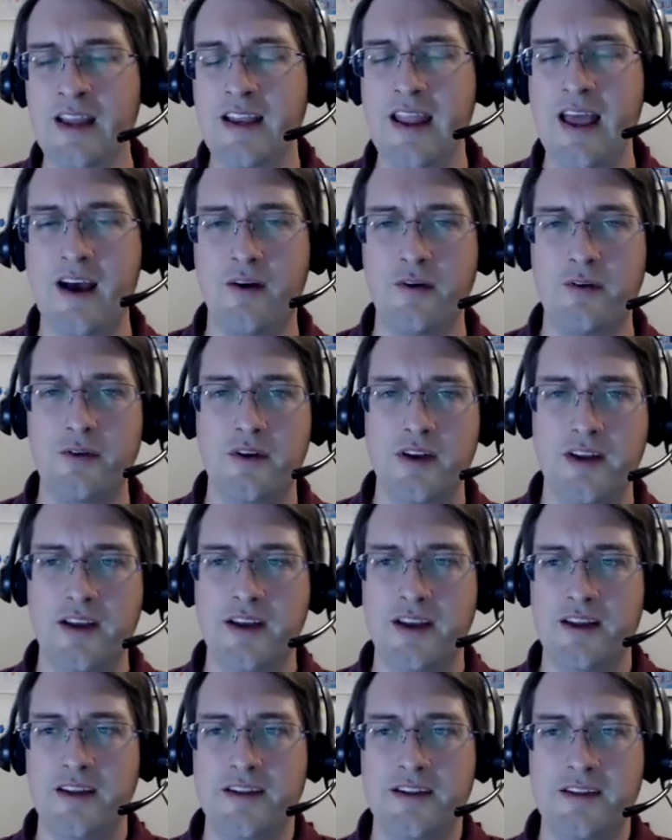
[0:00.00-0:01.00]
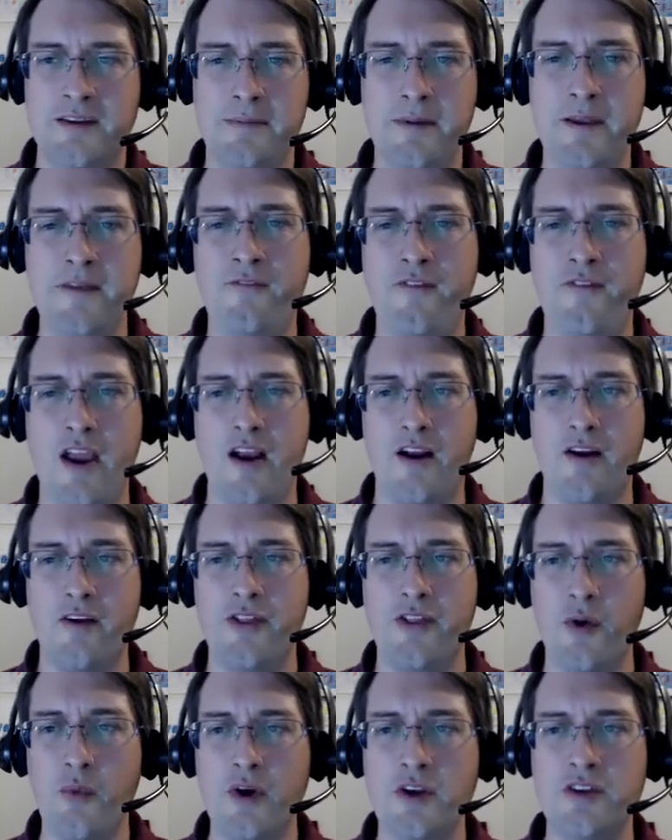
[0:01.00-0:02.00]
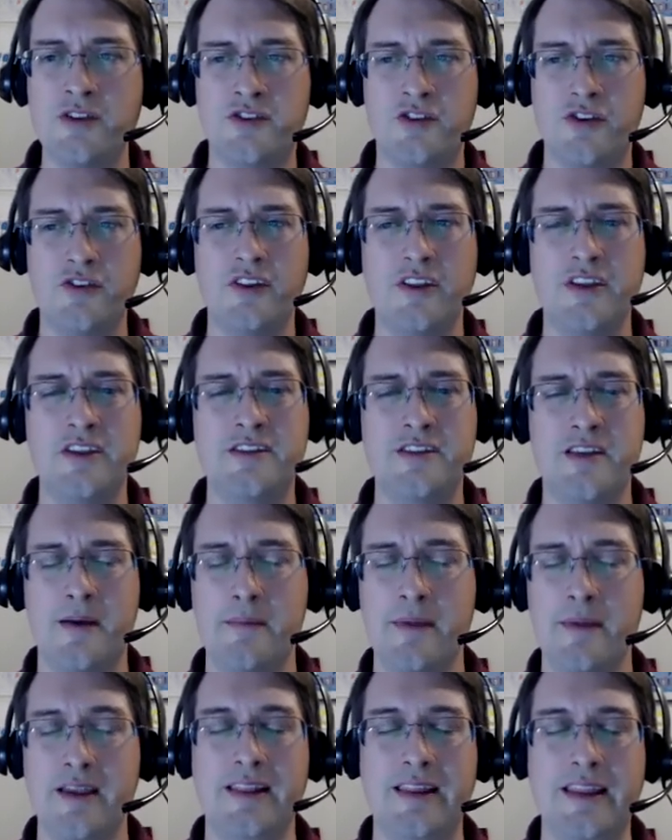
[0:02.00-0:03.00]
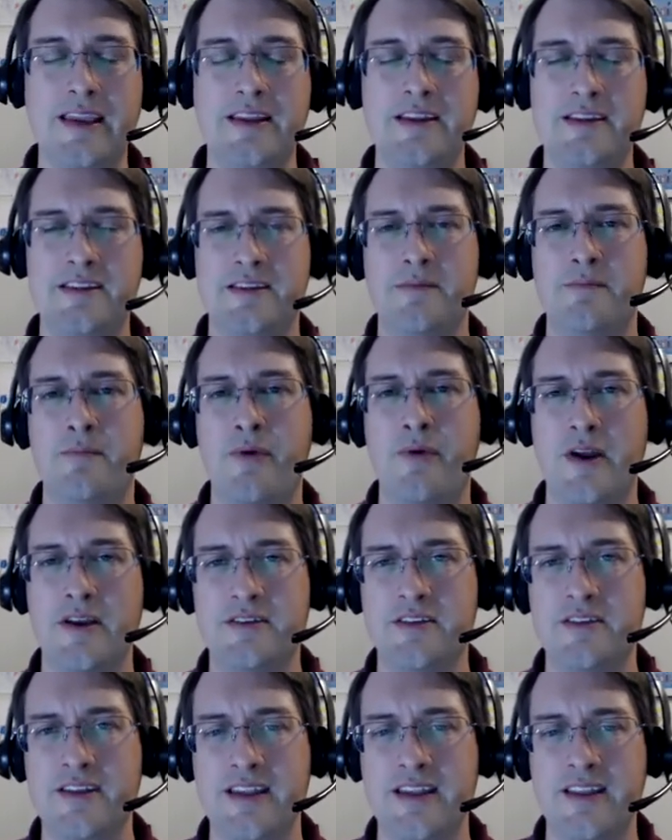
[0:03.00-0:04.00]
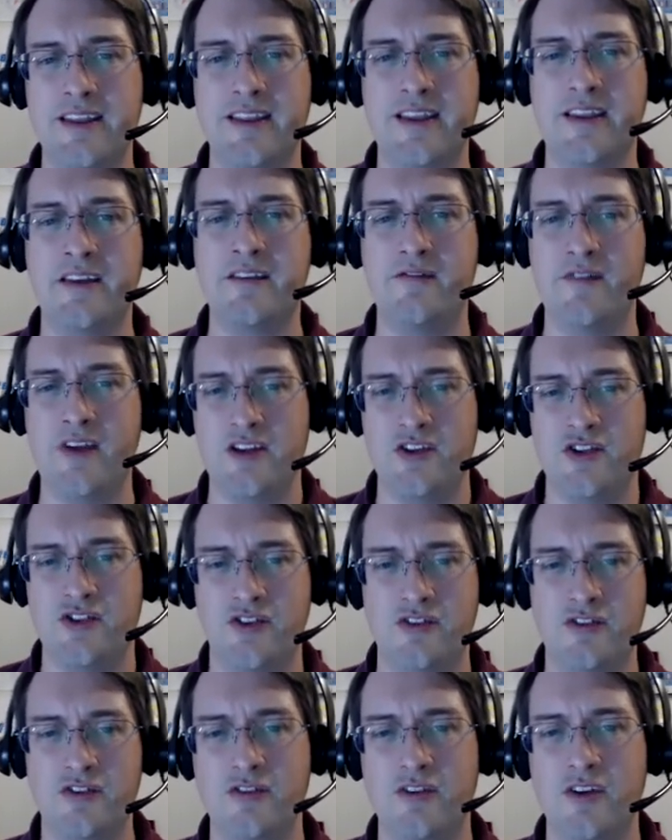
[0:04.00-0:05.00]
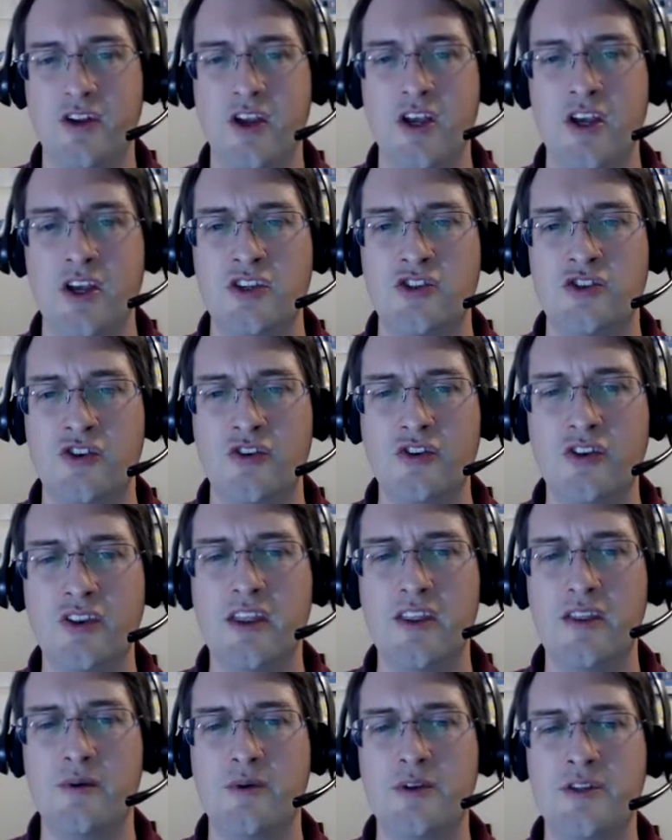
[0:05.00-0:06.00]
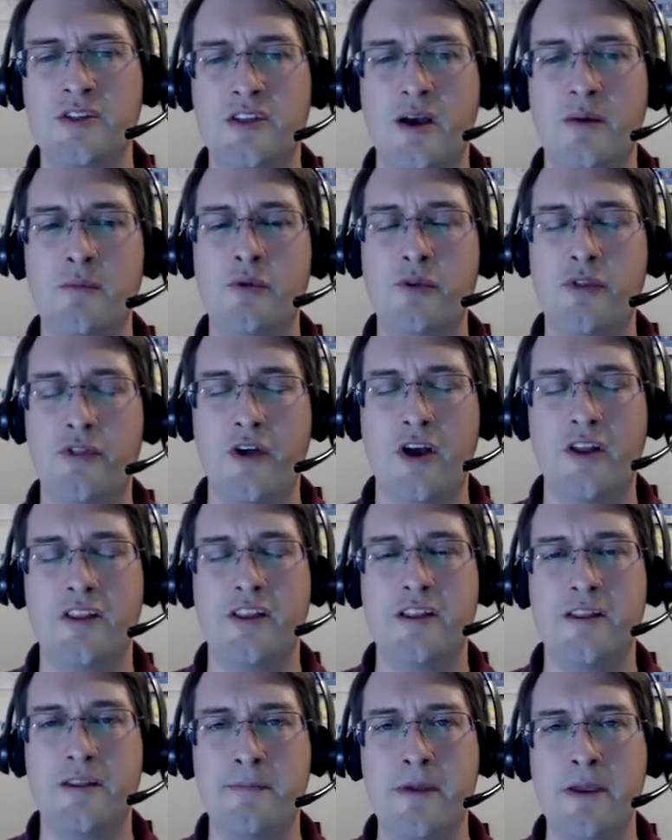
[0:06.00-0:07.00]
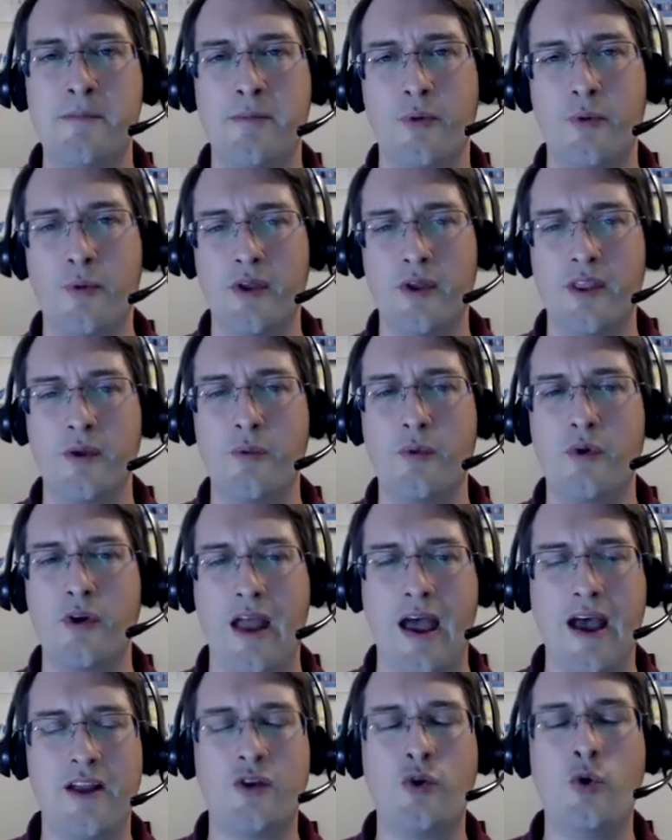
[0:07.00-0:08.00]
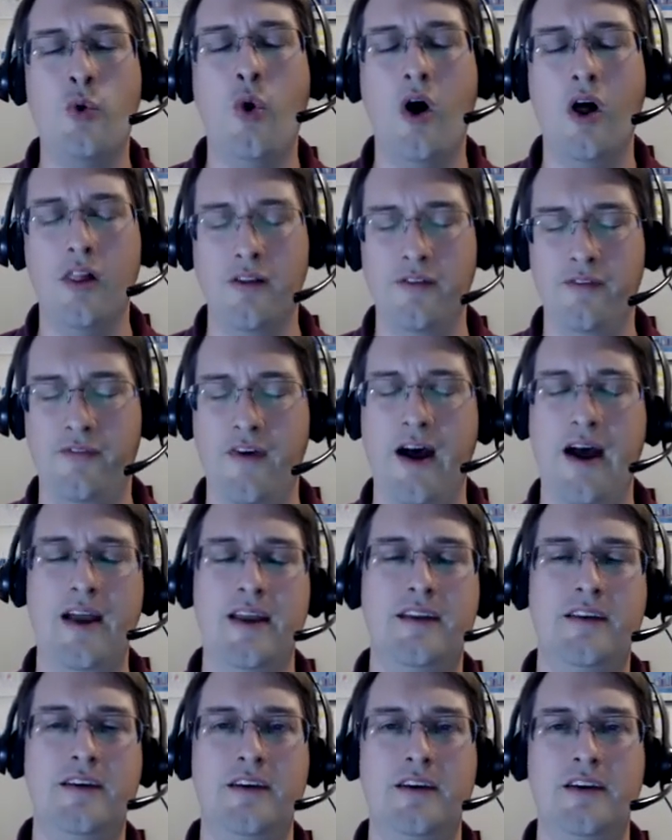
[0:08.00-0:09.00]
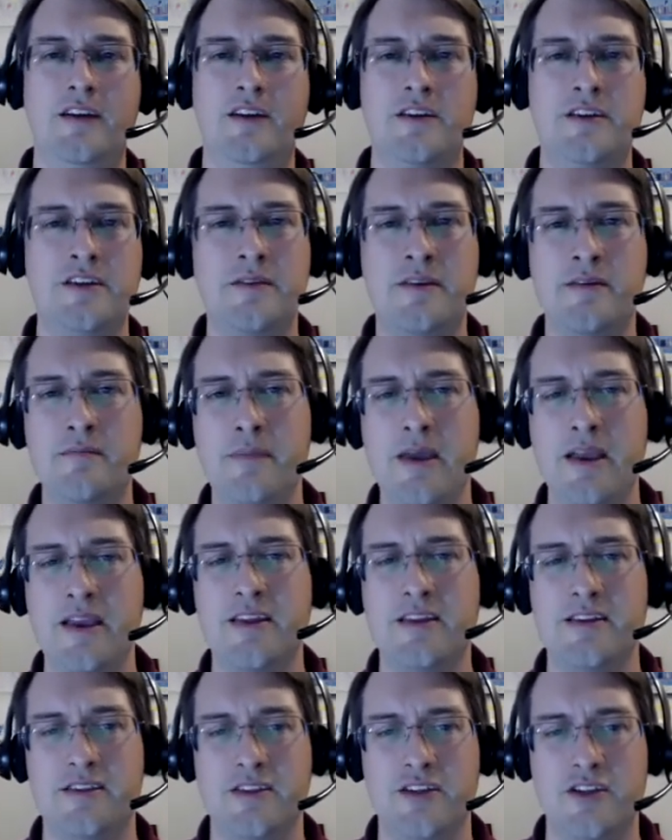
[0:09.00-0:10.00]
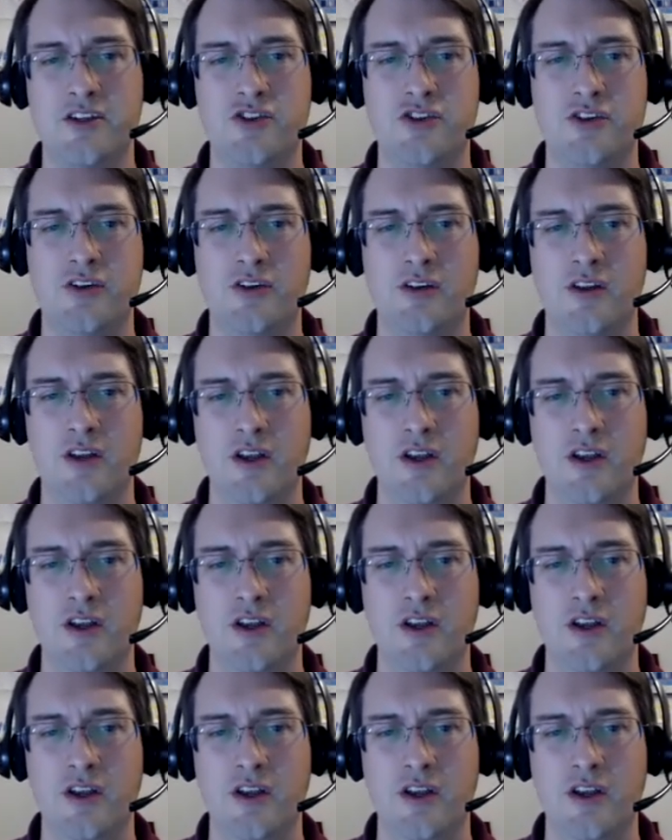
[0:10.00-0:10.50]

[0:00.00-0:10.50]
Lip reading: Now, to be fair, there was certainly some elitism present in the convention. Certainly, there were some who thought that the people really were not qualified to make a decision.